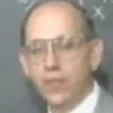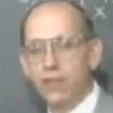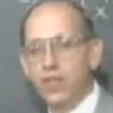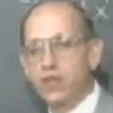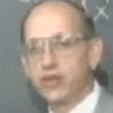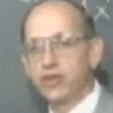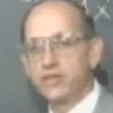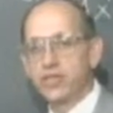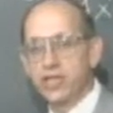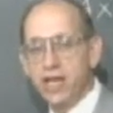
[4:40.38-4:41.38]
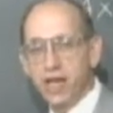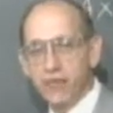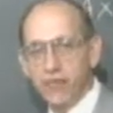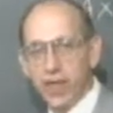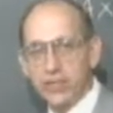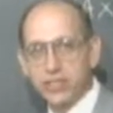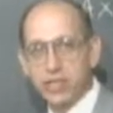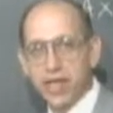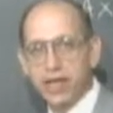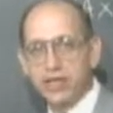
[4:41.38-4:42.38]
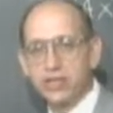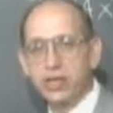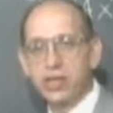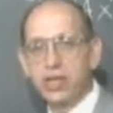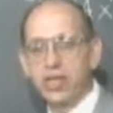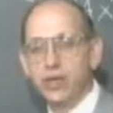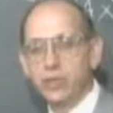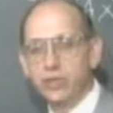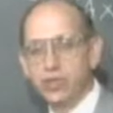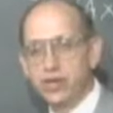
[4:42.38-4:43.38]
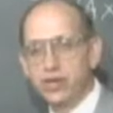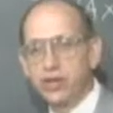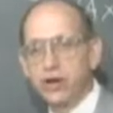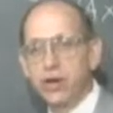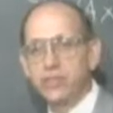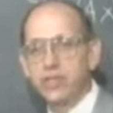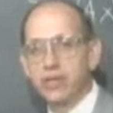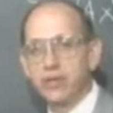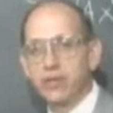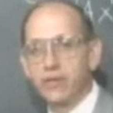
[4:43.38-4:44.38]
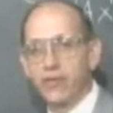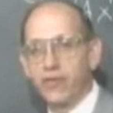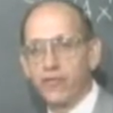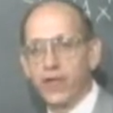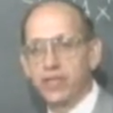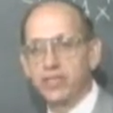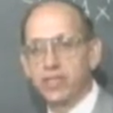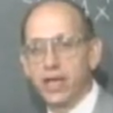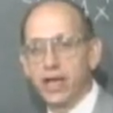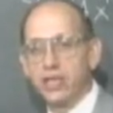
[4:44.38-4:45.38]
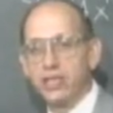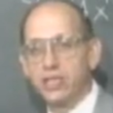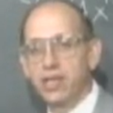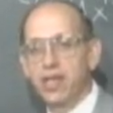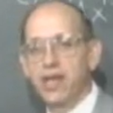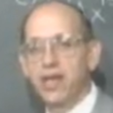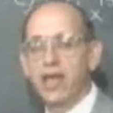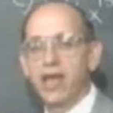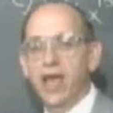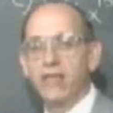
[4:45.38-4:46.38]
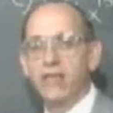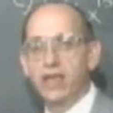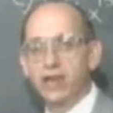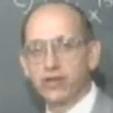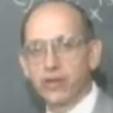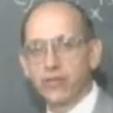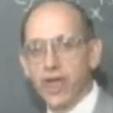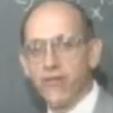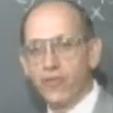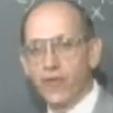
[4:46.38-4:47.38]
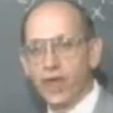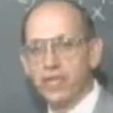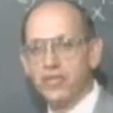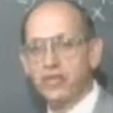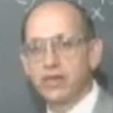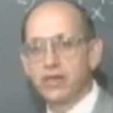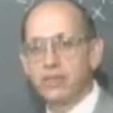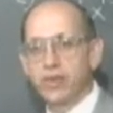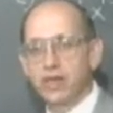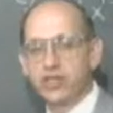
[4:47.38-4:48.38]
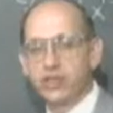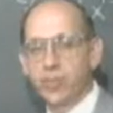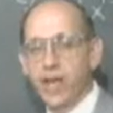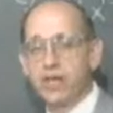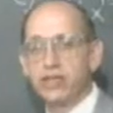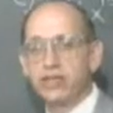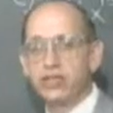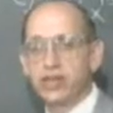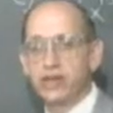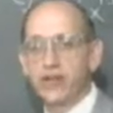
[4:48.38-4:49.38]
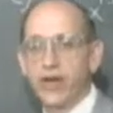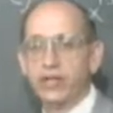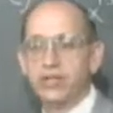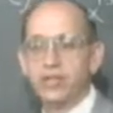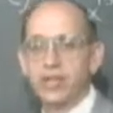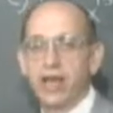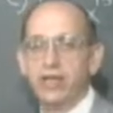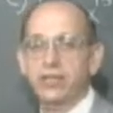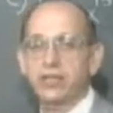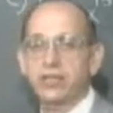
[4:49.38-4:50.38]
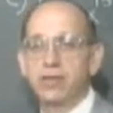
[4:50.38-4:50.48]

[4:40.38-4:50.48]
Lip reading: The integral of cf of x dx equals c times the integral of f of x dx, and the integral of f of x plus or minus g of x dx